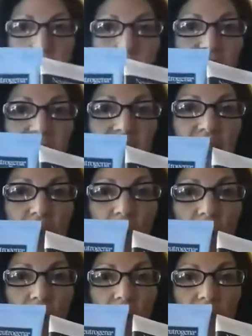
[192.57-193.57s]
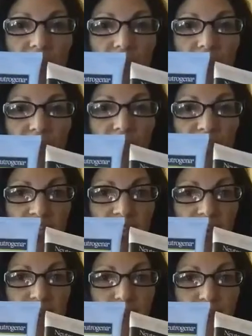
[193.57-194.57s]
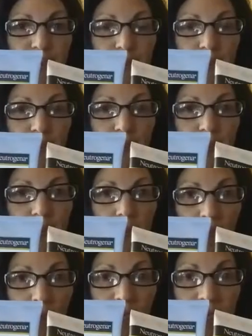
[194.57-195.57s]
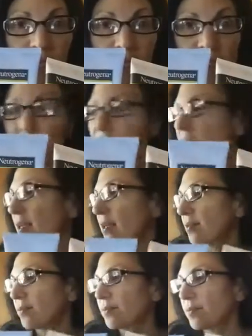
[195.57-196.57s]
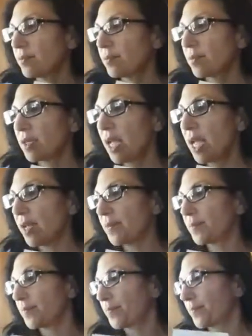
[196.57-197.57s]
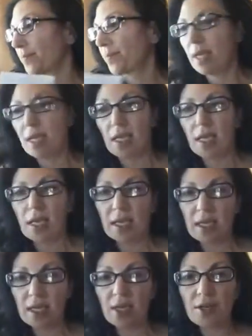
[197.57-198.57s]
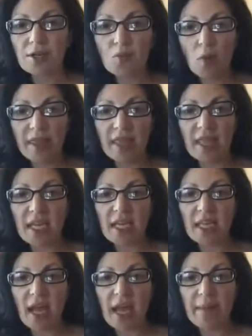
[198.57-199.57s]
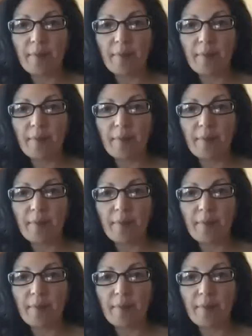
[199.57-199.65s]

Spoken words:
These are all Neutrogena, right? Okay. Here's one thing that I